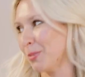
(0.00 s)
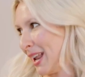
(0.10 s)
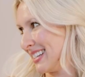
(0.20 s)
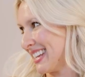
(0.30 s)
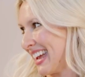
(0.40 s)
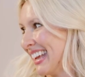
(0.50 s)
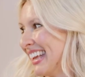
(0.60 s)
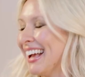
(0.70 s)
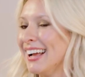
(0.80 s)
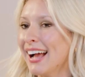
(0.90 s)
wedding day.
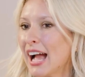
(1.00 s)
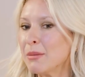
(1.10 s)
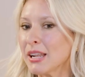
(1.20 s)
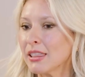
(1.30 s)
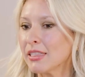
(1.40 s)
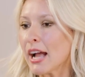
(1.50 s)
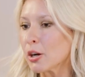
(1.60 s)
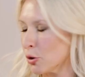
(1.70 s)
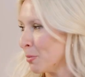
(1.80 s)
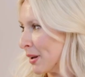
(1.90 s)
I mean, that
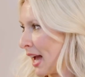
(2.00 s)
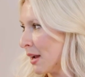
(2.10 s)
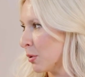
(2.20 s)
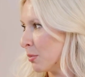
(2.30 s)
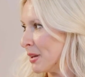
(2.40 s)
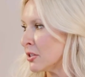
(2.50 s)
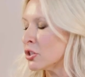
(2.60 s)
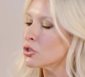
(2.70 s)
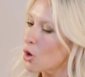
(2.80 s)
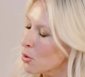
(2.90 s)
group and I will be
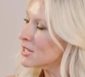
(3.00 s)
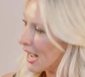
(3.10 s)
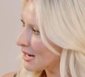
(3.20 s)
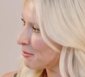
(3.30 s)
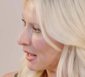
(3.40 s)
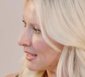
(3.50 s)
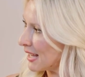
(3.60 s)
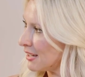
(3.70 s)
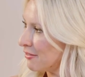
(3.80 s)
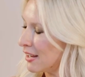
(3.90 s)
so tight by the
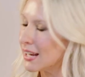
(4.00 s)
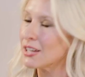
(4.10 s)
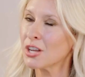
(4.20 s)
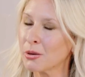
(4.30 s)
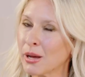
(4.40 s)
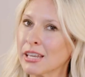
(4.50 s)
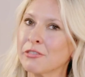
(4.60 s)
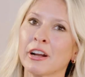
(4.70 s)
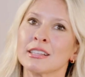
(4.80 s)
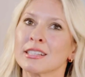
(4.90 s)
end of it. I shot a wedding in
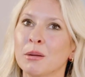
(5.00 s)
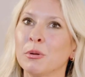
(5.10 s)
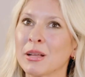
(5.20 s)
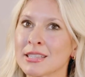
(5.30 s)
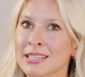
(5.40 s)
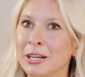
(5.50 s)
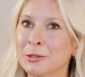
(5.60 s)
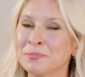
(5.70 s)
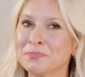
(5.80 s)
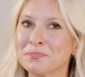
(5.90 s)
France a couple months ago.